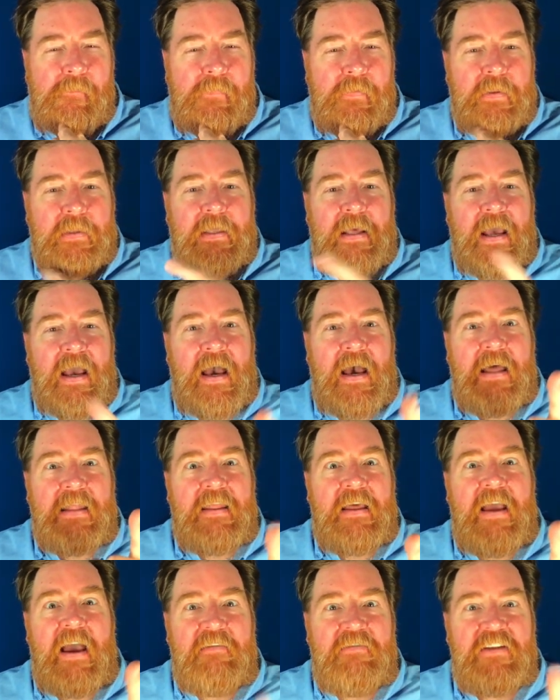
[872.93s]
Yeah,
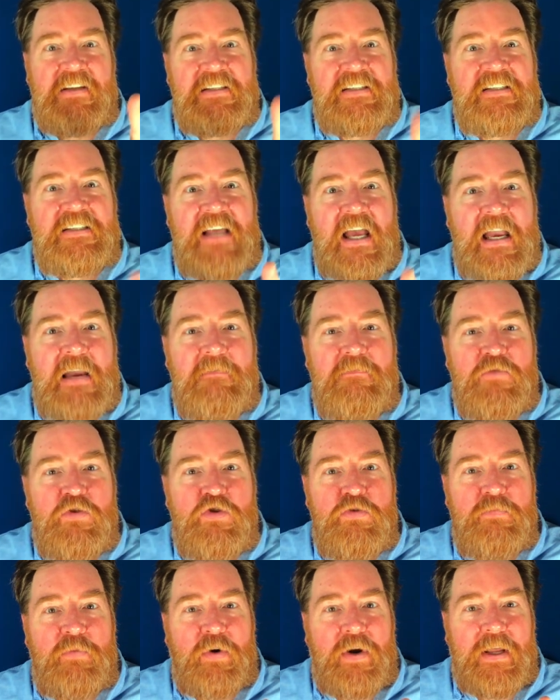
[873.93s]
they have the same
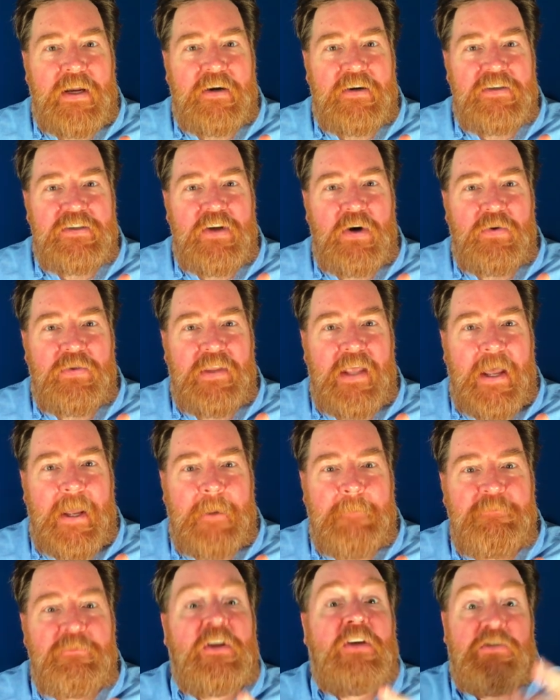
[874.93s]
numerators, don't they?
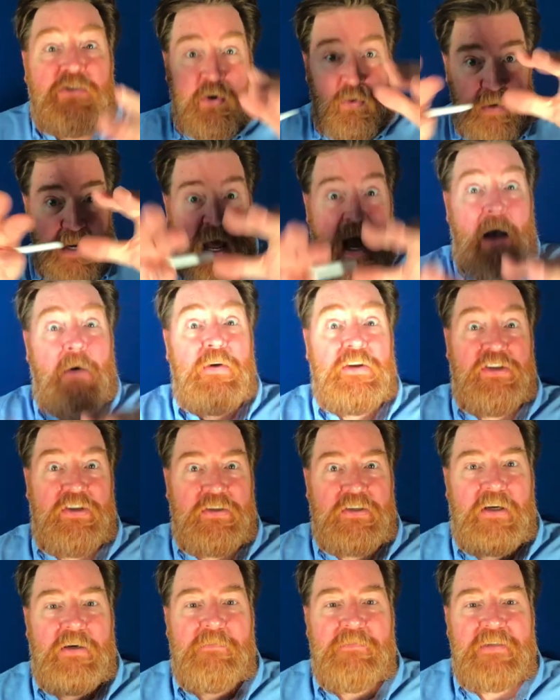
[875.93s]
So now it
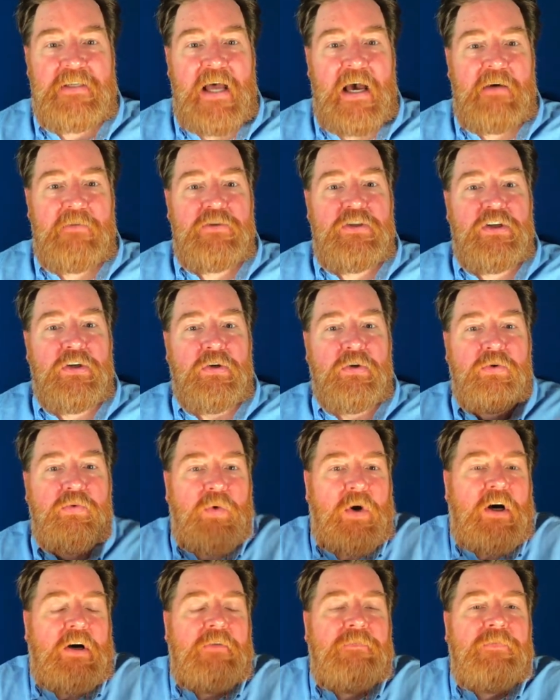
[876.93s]
just comes down to,
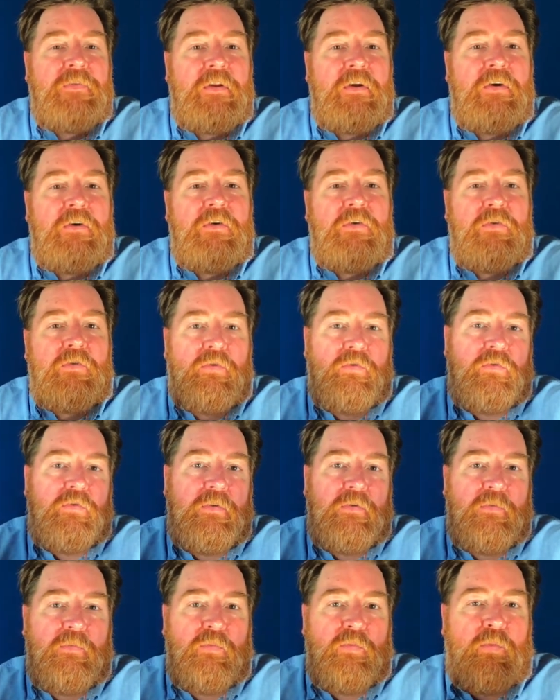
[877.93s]
well,
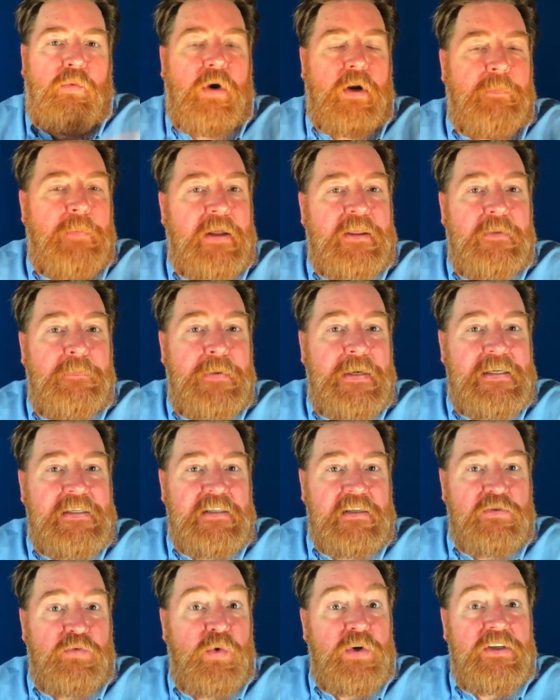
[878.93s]
what about the
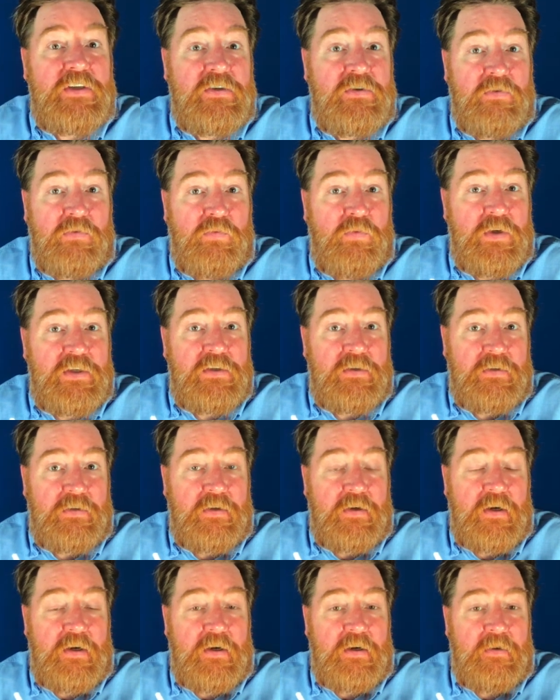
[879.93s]
pieces? Which
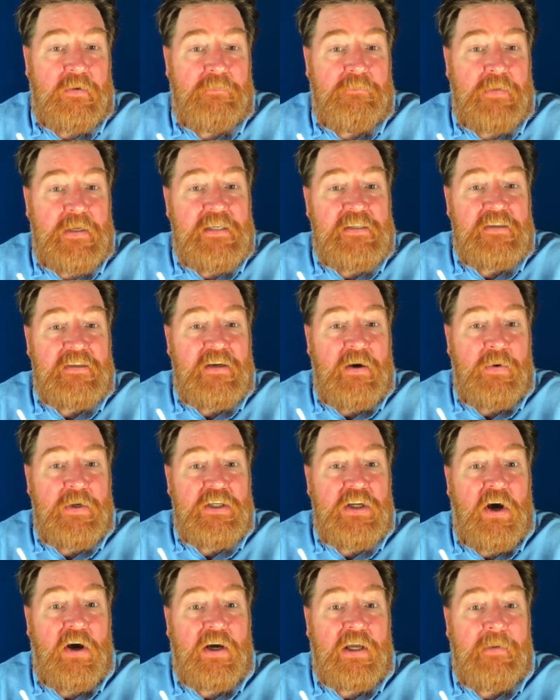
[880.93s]
pieces are we
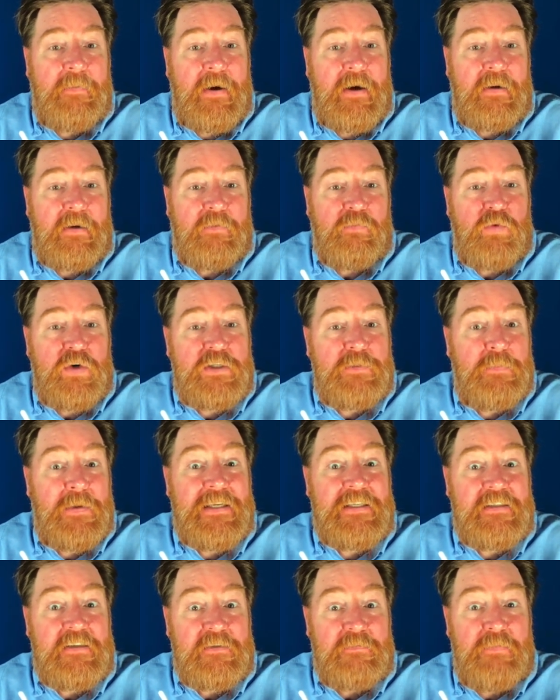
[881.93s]
talking about and which
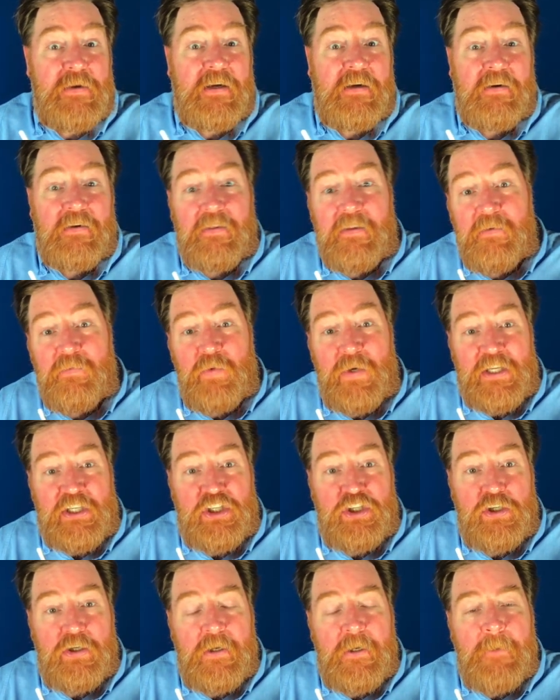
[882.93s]
piece is bigger than
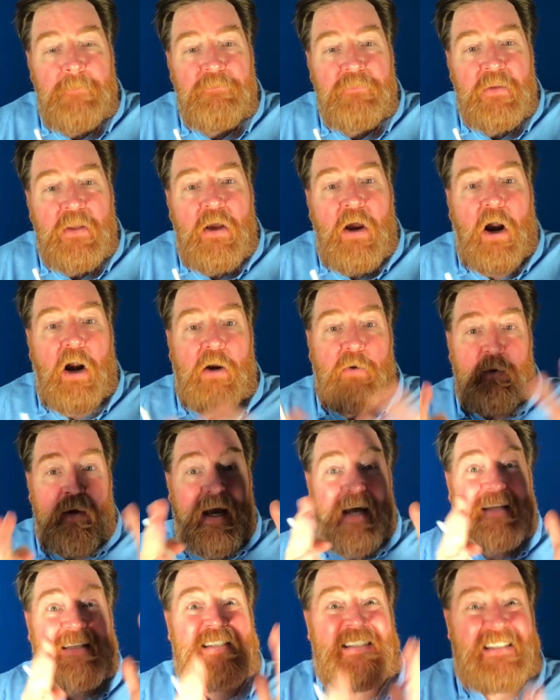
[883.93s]
which? All right, we
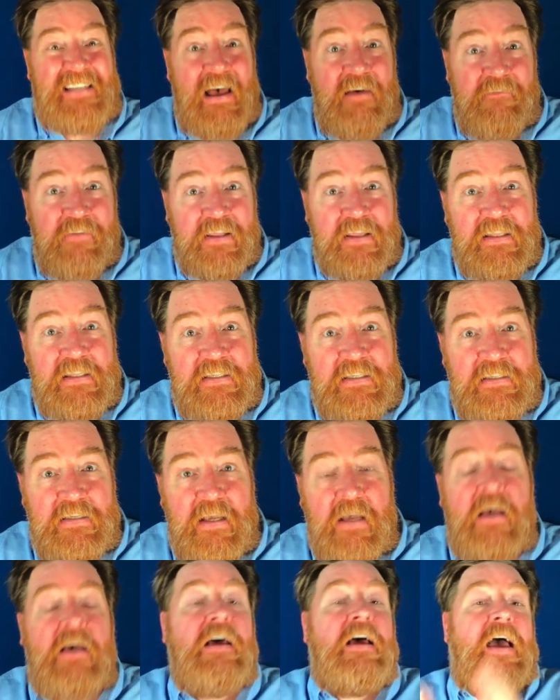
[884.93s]
got 7ths
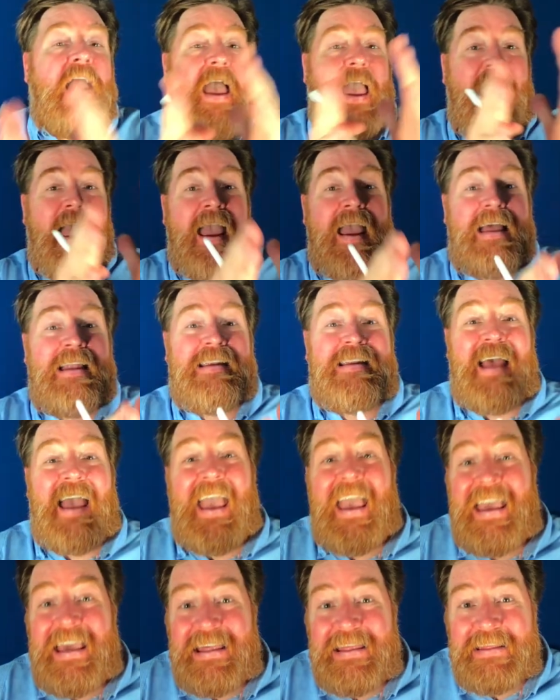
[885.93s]
and
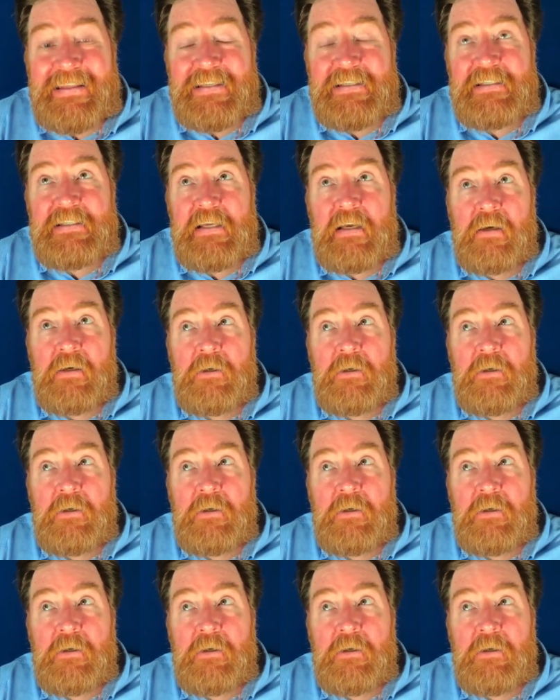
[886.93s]
8ths.